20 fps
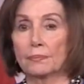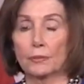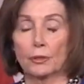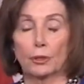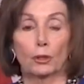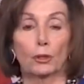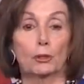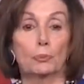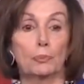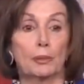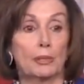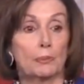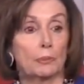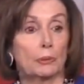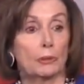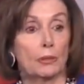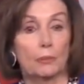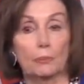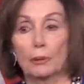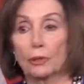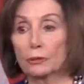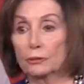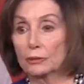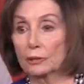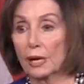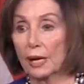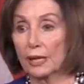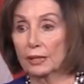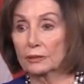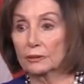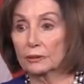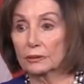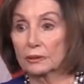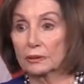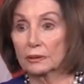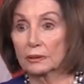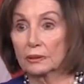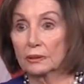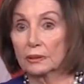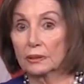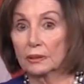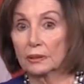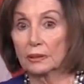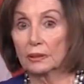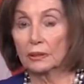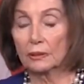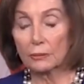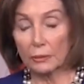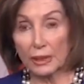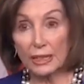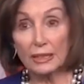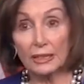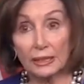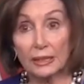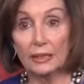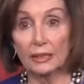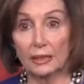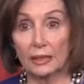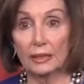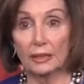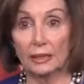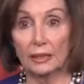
They're good people on both sides. Really?